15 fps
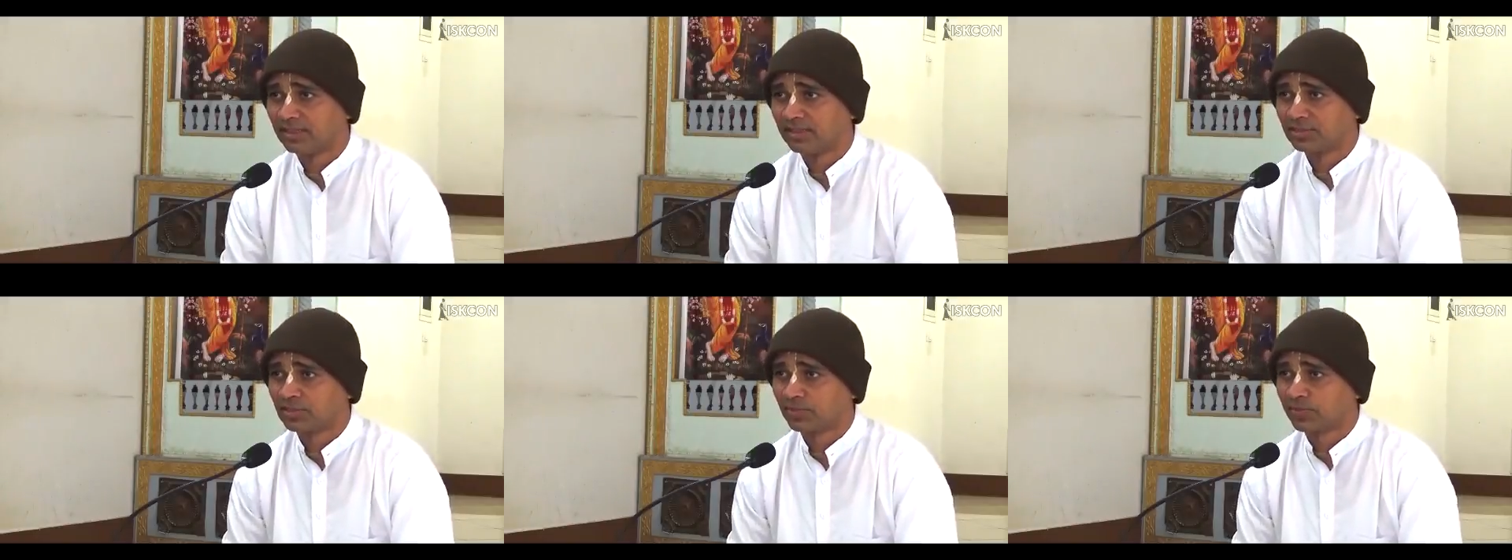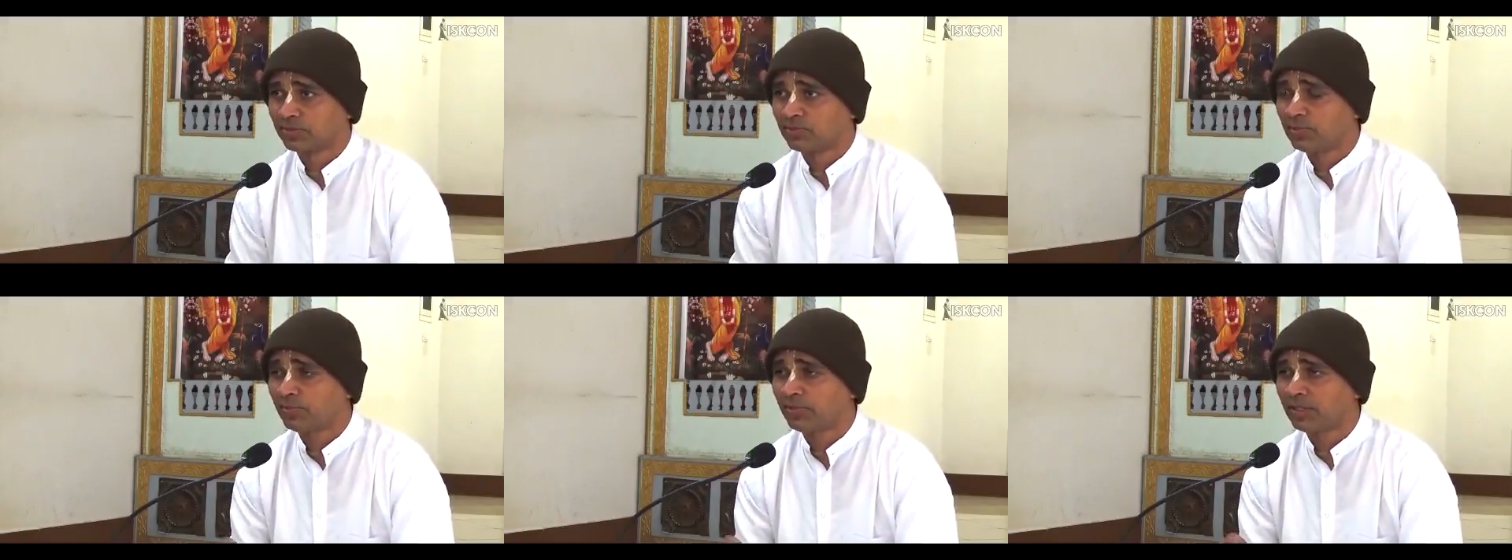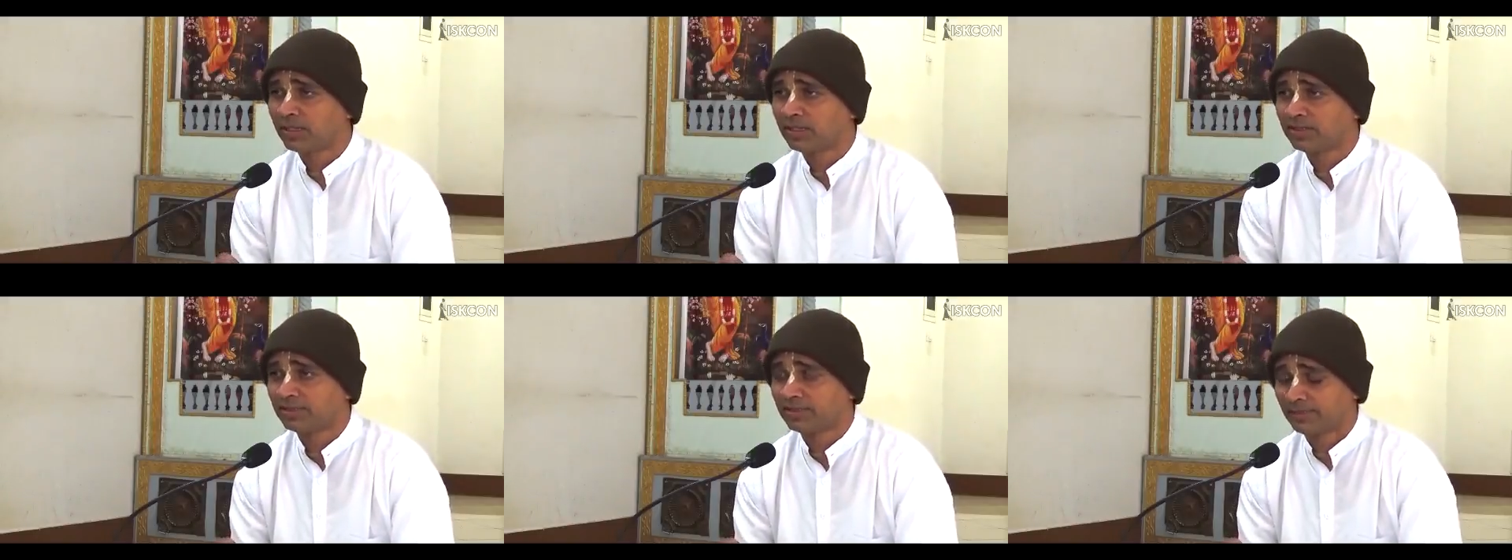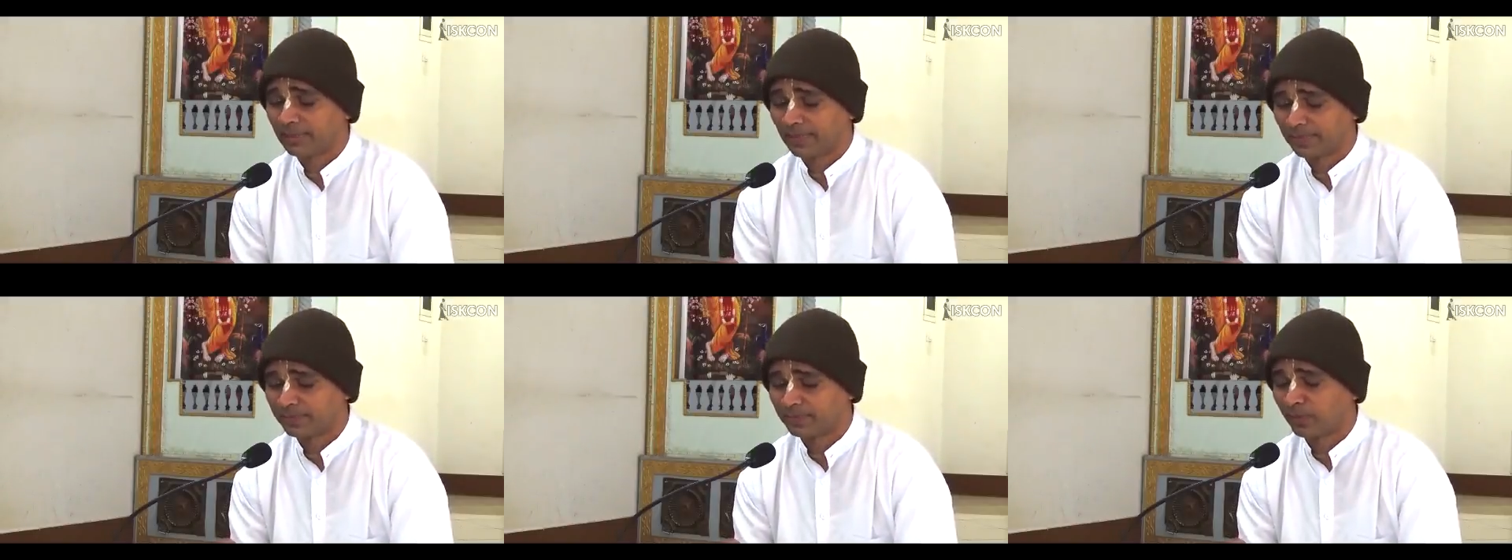So
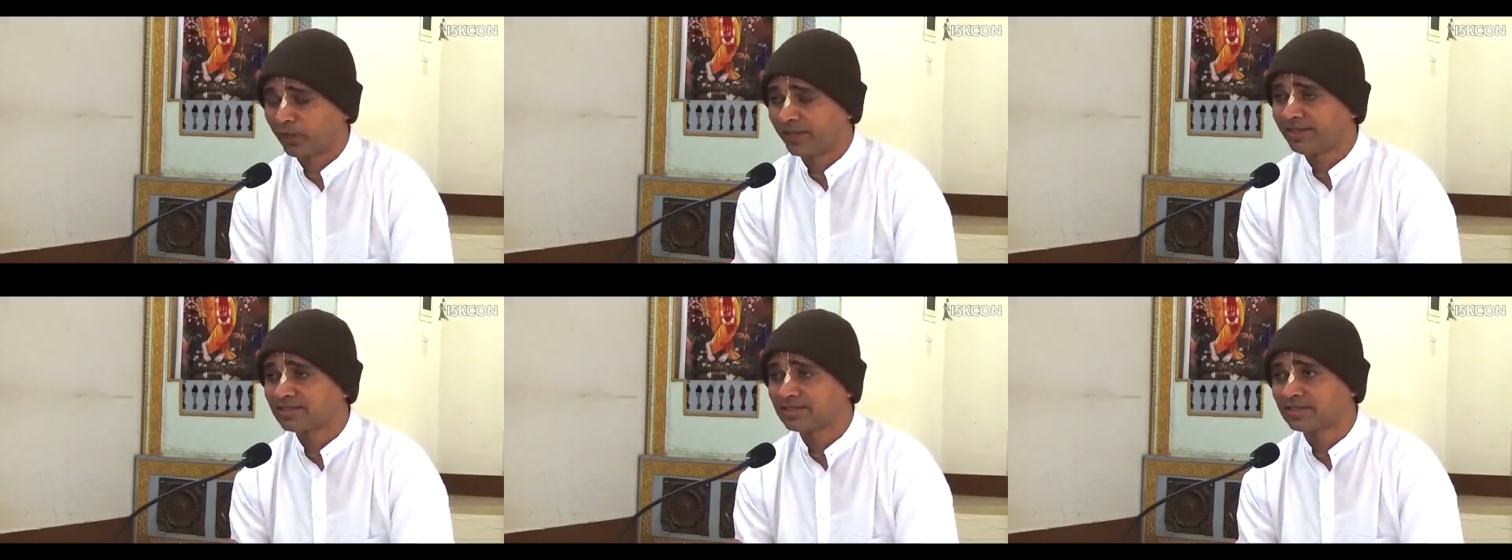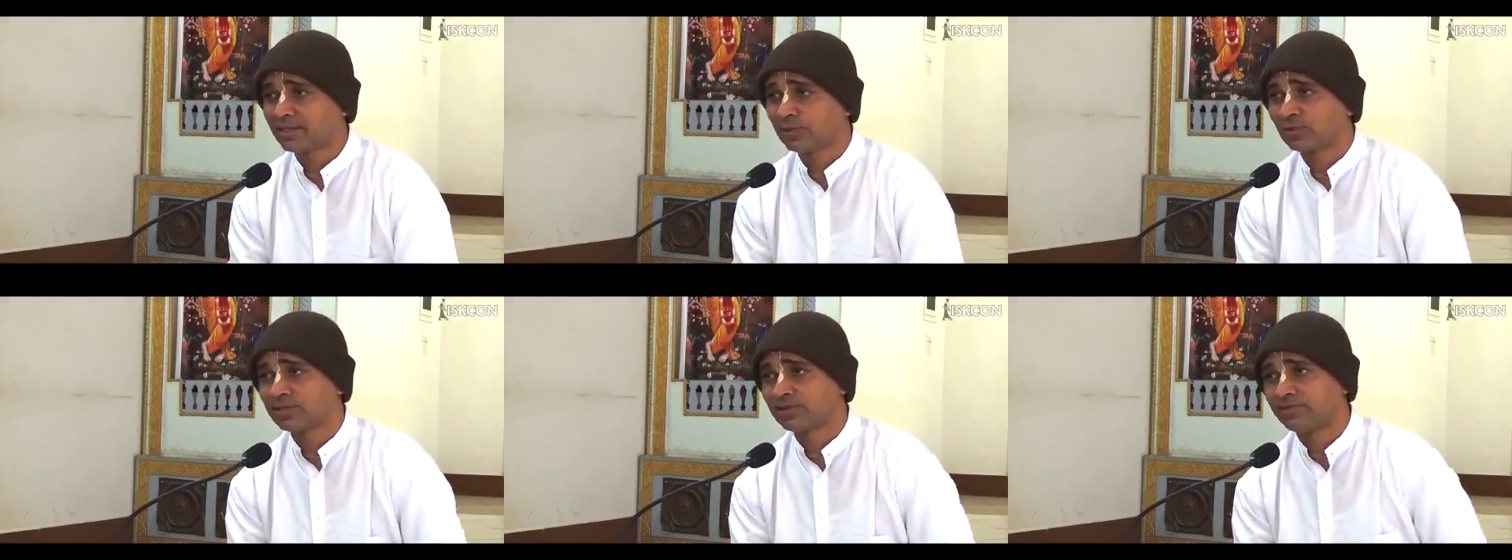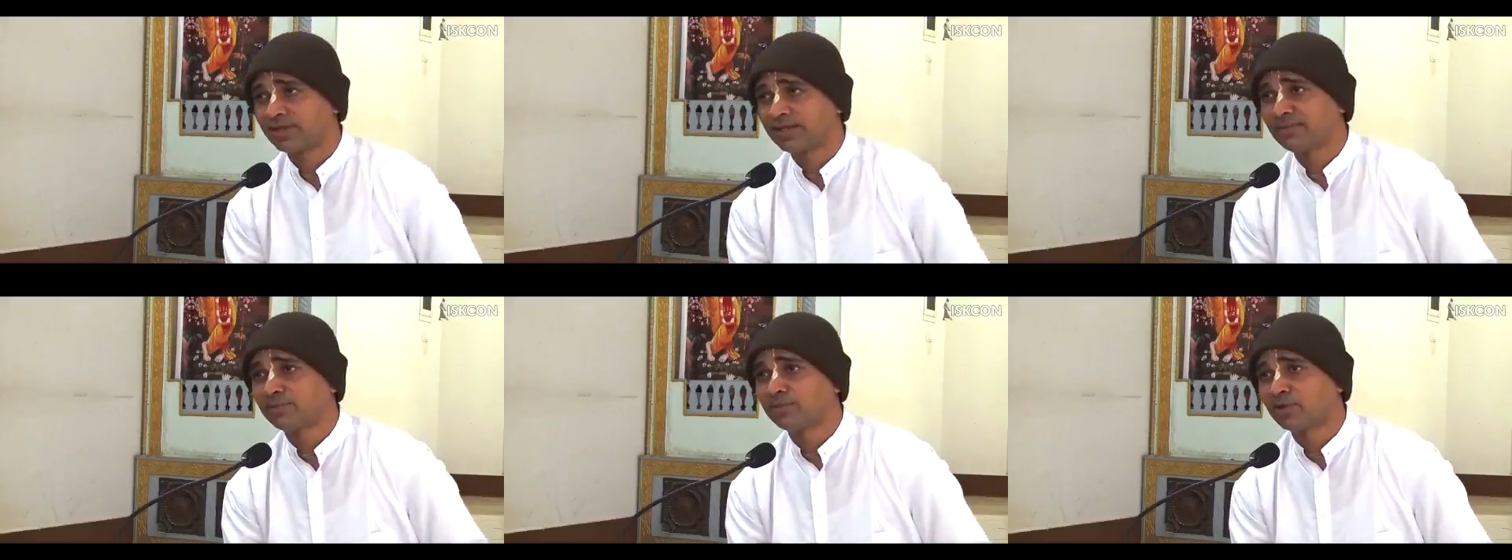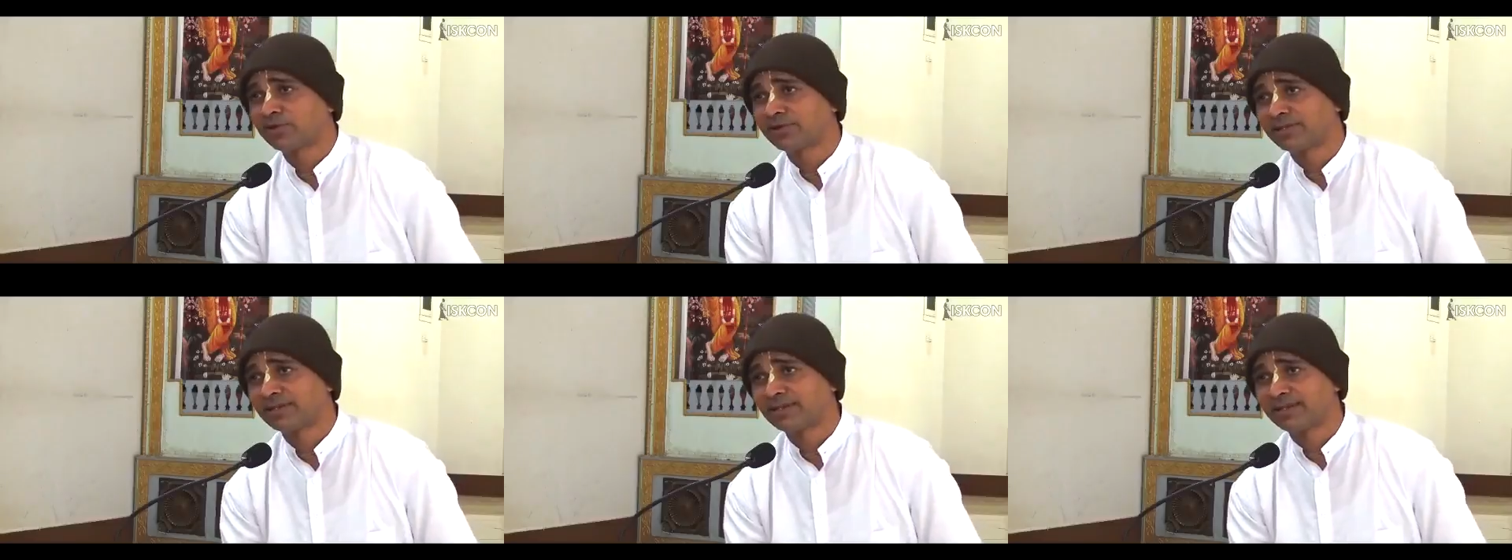Prabhupada points out a very
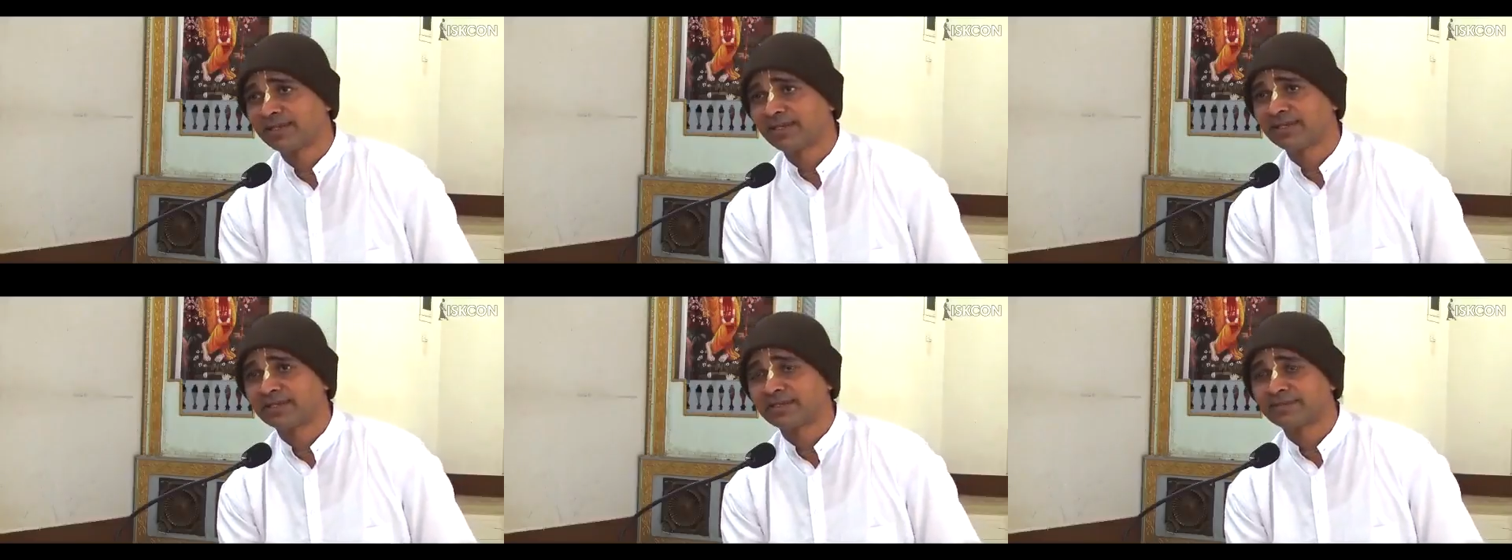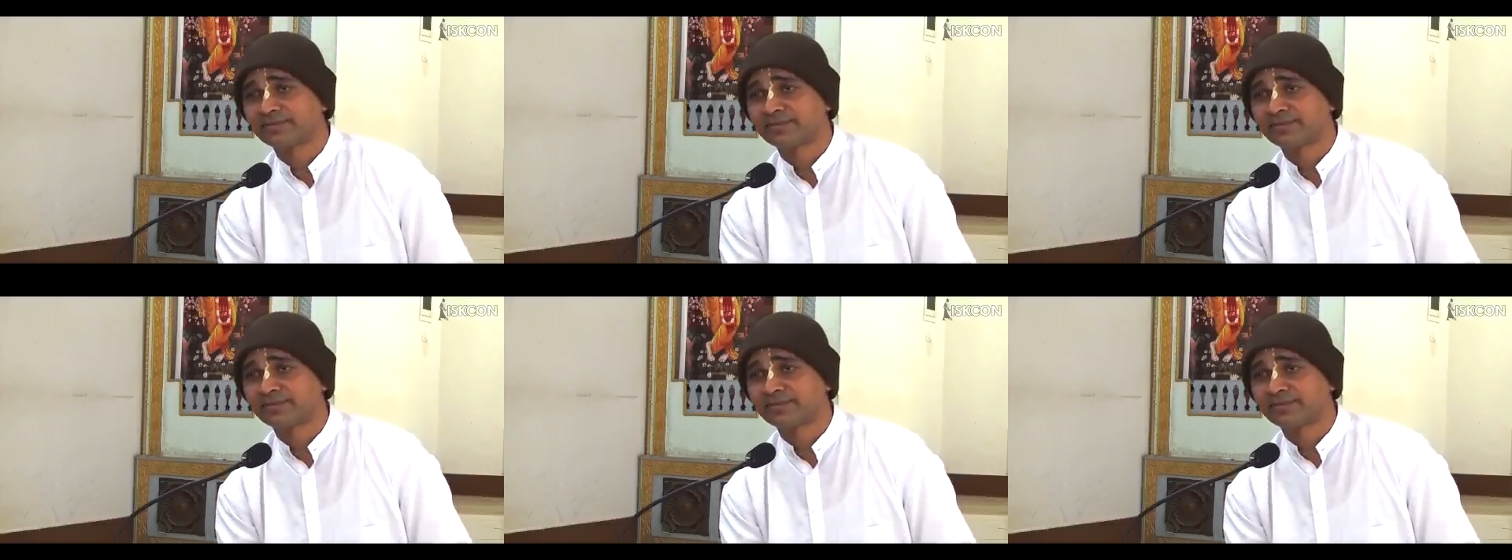important thing,